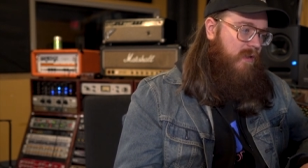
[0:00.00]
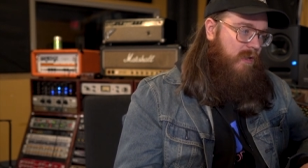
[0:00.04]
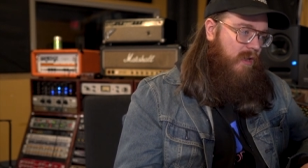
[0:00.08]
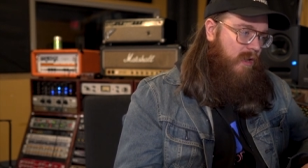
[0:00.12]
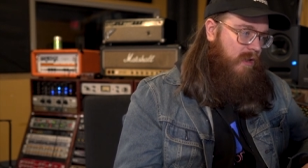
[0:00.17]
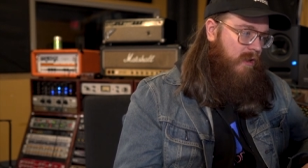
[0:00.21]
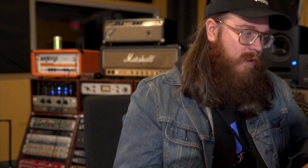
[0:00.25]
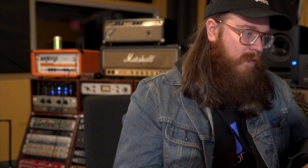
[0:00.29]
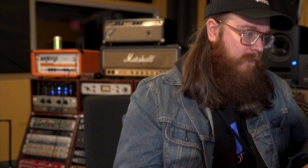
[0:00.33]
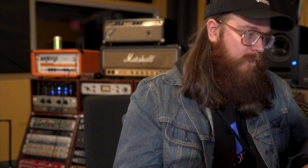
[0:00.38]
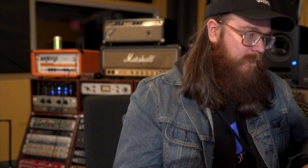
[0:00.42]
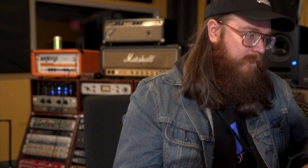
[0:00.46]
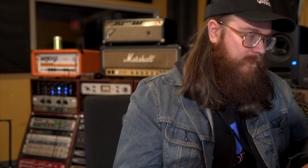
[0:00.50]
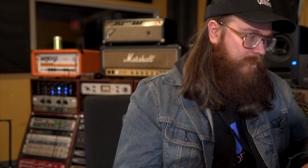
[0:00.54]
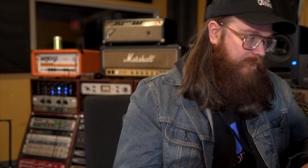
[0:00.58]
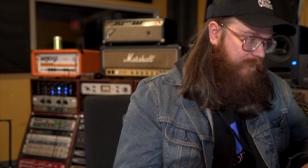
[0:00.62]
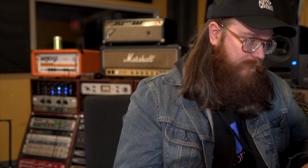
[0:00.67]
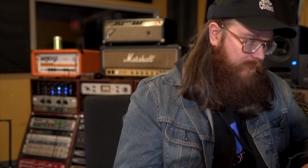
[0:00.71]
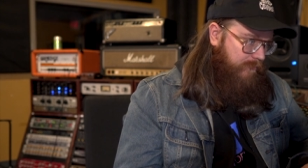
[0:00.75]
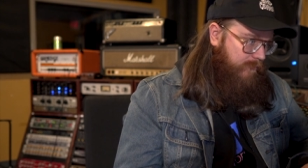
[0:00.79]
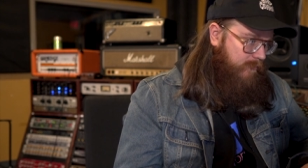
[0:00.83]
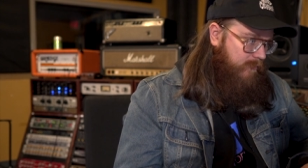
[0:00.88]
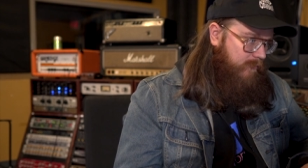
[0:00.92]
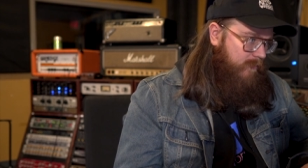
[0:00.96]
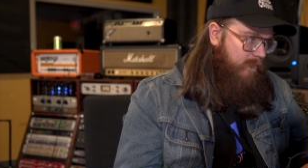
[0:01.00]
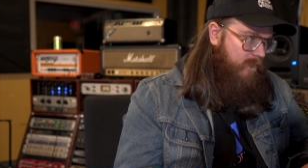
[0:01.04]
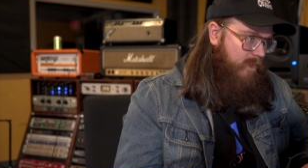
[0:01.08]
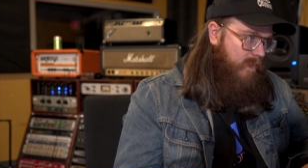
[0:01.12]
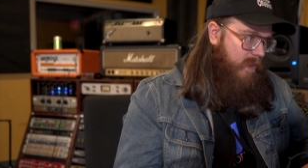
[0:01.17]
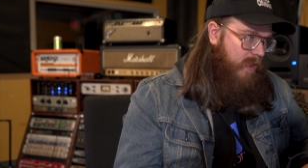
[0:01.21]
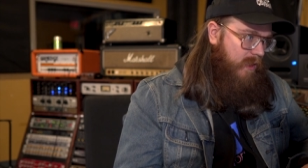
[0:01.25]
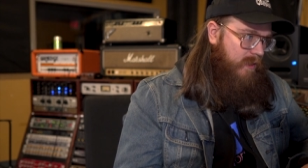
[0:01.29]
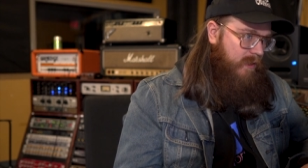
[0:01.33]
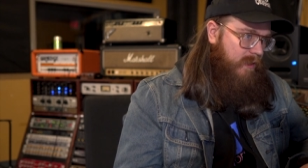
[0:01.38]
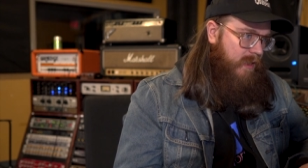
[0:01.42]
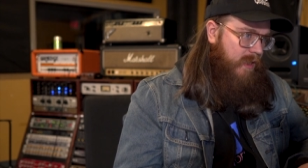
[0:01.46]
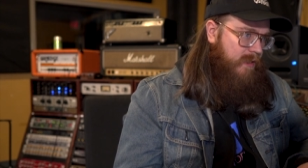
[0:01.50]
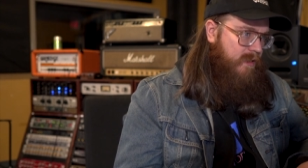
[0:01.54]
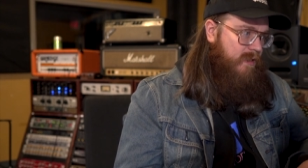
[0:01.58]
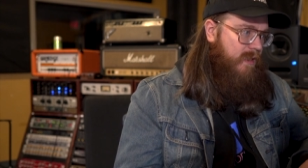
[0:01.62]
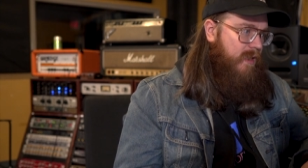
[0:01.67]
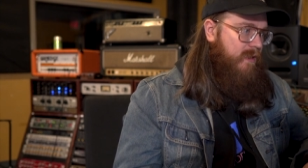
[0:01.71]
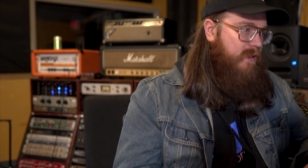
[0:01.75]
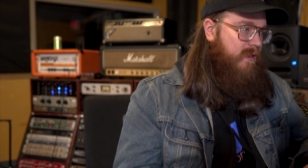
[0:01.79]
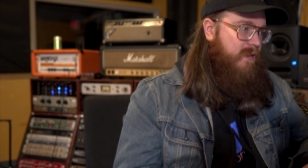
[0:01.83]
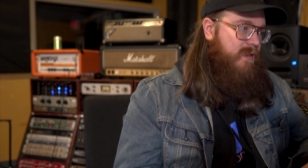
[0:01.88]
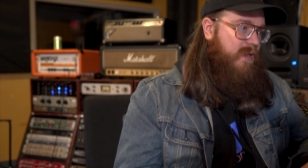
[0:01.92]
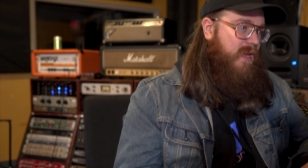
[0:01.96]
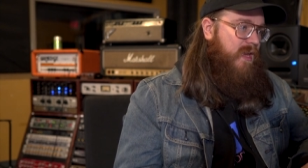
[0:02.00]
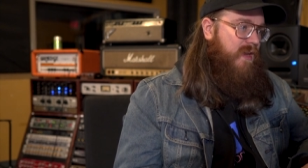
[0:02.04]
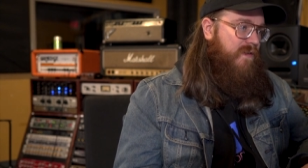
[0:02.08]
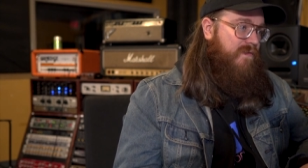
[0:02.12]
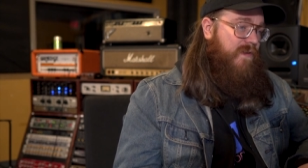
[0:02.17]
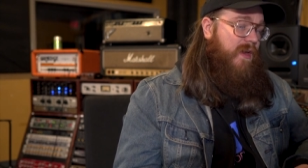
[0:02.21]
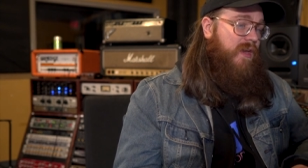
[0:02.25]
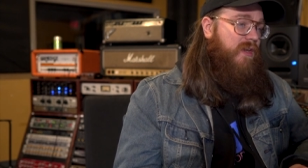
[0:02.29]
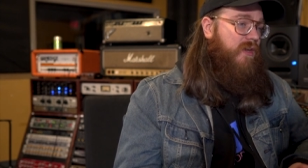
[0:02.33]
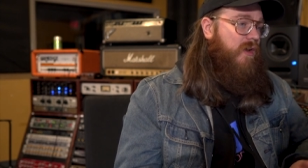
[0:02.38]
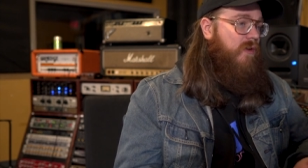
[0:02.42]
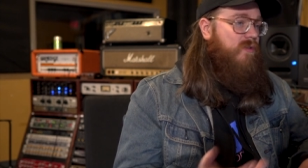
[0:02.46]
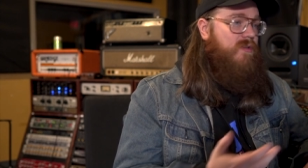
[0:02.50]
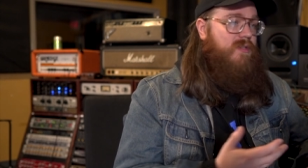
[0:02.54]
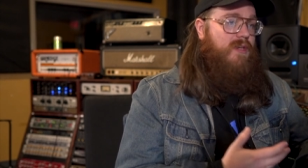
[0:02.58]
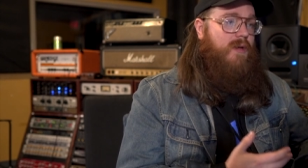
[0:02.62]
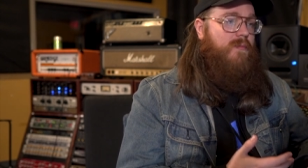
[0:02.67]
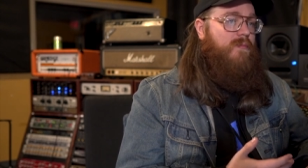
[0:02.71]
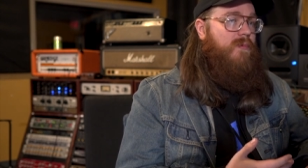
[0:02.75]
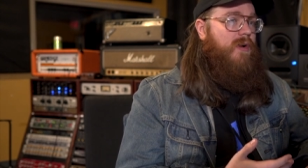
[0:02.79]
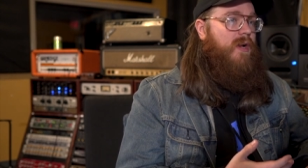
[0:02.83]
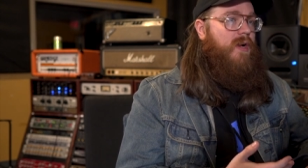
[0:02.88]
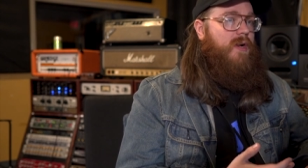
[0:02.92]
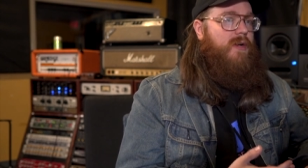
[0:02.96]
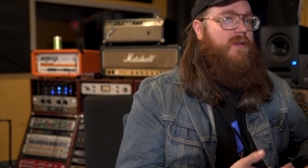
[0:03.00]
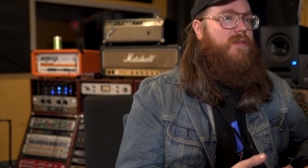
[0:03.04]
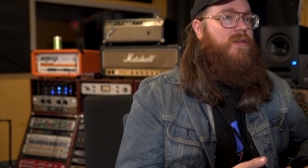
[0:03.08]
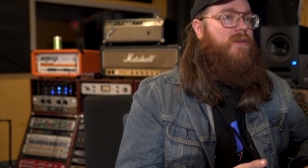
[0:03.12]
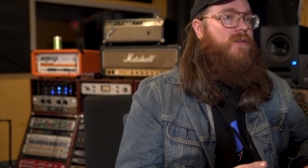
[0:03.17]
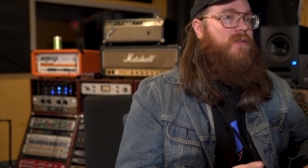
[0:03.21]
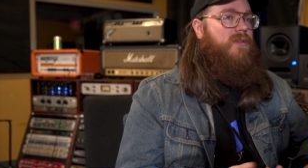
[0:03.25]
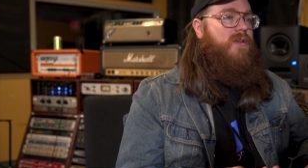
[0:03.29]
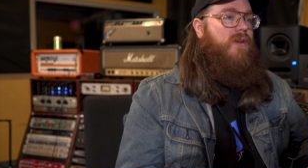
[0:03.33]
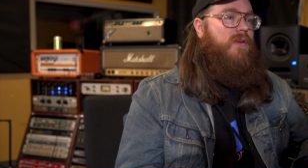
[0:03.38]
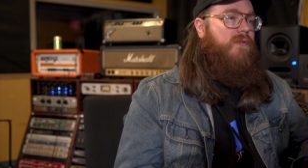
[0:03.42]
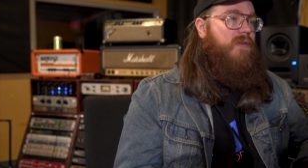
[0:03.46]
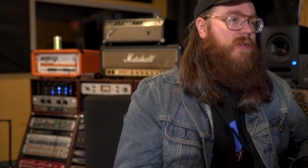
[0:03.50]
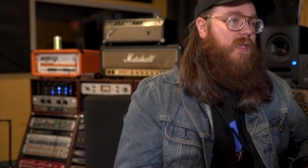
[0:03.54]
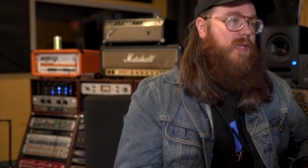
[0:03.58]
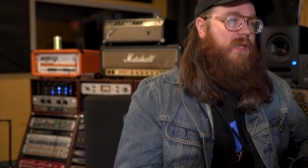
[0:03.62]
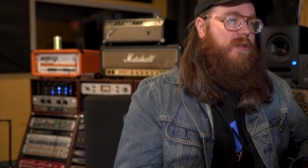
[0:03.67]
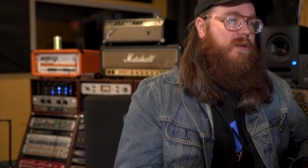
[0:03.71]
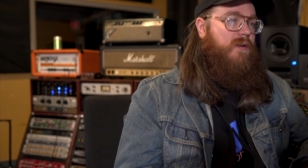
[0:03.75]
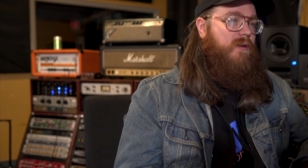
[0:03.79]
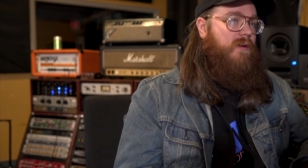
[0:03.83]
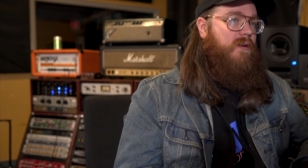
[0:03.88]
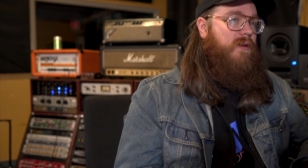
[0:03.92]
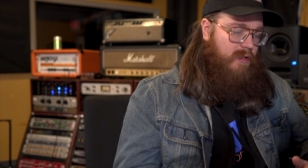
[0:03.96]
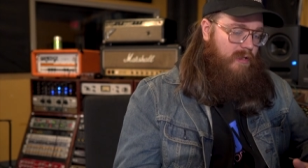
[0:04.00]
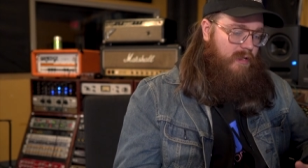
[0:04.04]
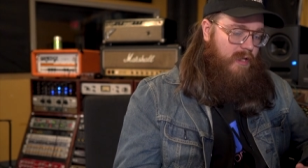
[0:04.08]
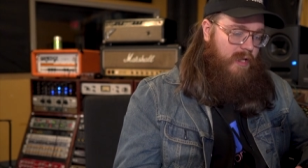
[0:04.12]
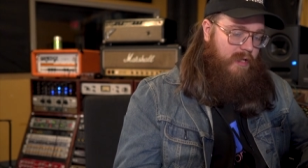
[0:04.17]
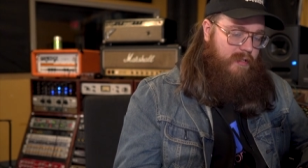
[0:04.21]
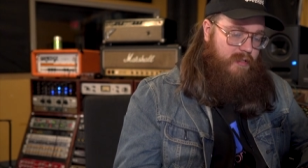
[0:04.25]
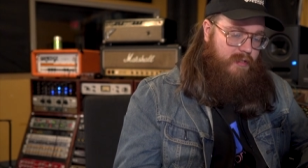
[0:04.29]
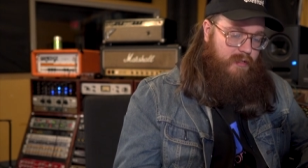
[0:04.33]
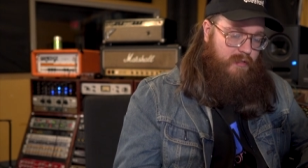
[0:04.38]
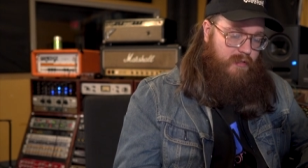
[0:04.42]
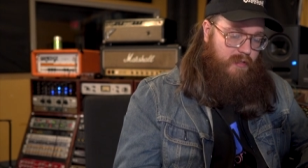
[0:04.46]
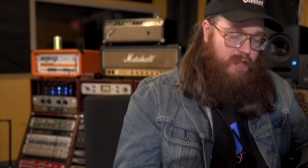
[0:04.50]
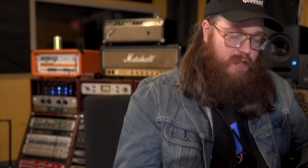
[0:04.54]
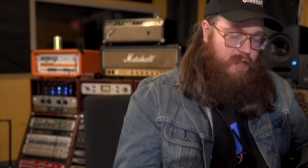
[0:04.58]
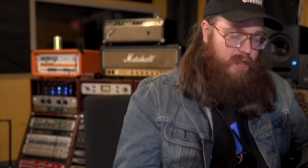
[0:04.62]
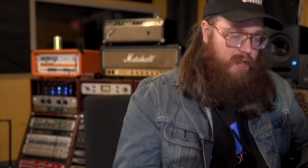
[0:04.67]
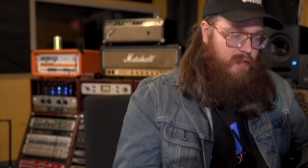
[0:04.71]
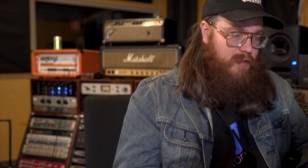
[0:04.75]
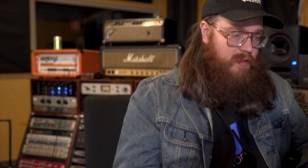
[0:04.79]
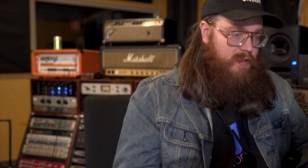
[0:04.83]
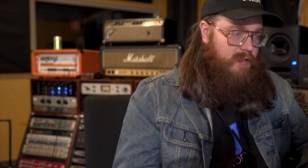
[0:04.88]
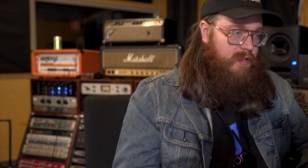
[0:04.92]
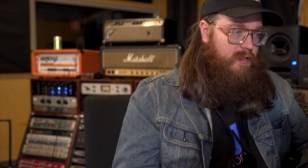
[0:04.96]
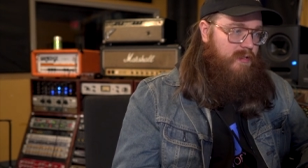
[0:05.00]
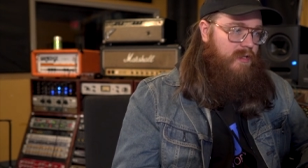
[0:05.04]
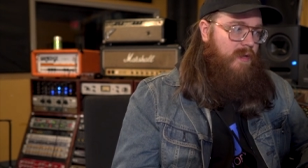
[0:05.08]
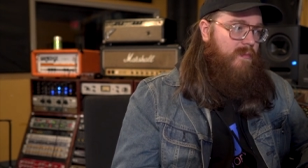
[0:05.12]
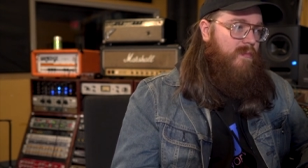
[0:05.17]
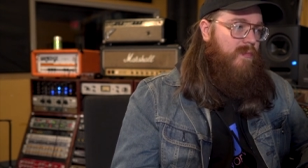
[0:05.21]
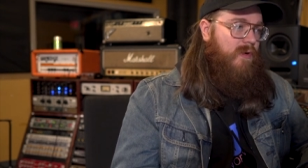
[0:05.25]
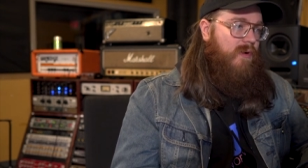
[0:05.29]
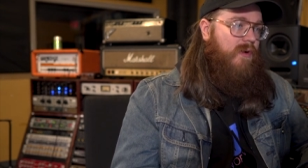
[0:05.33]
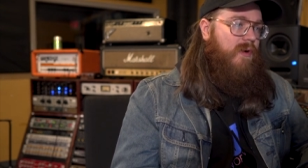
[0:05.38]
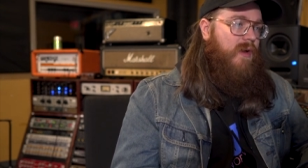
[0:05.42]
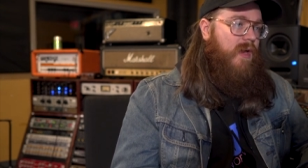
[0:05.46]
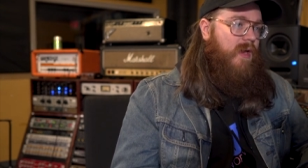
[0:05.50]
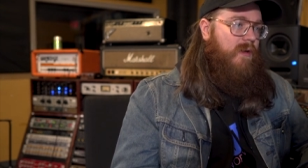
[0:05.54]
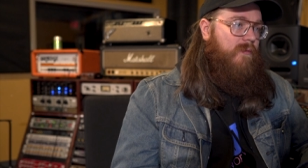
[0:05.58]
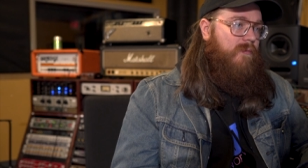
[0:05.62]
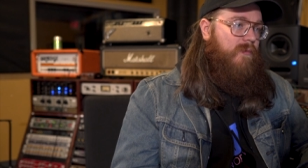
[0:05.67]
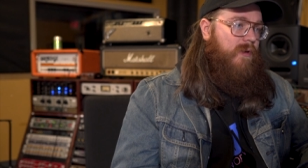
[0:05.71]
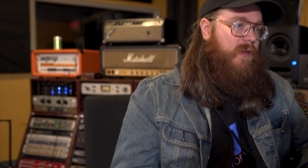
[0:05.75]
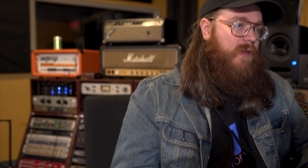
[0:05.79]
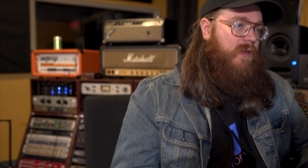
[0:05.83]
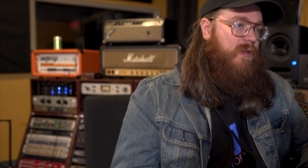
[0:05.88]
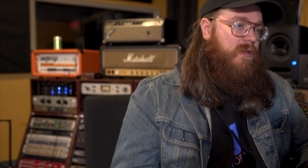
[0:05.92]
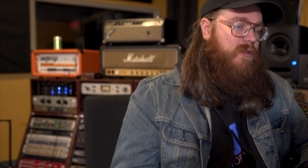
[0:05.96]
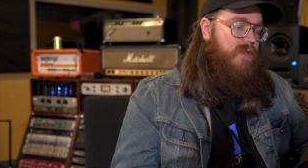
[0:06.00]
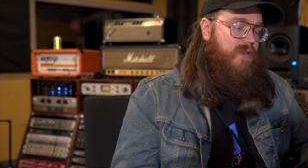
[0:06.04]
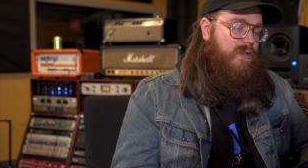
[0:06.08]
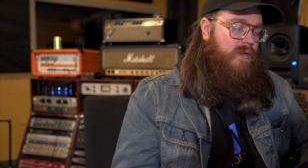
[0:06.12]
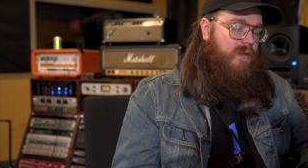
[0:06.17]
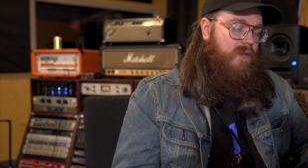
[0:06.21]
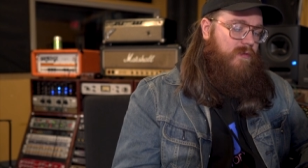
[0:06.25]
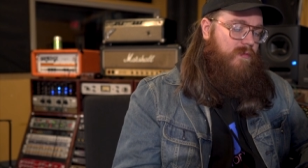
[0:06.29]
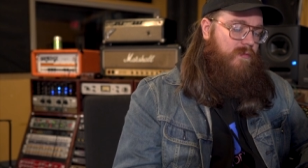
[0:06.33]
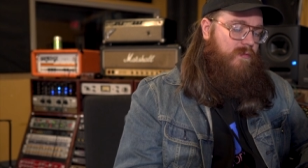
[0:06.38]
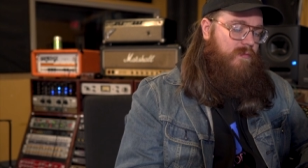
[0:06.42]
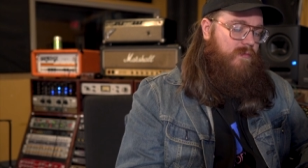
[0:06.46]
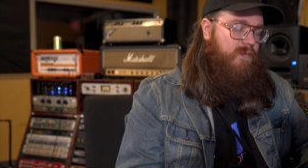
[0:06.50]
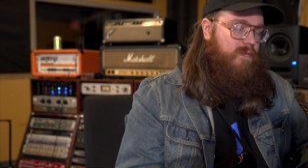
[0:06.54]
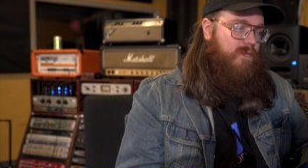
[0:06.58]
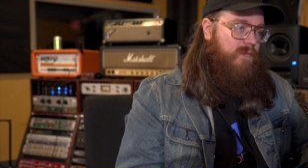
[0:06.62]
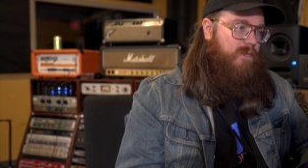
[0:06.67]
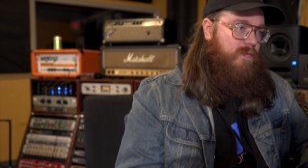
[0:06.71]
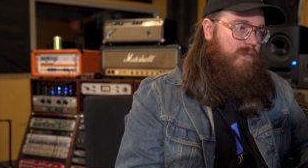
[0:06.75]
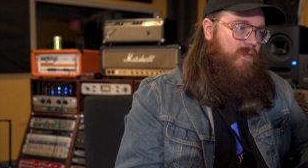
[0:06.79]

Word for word: Um, that's not to say if I go somewhere and there's no gear. Last uh, December, I went to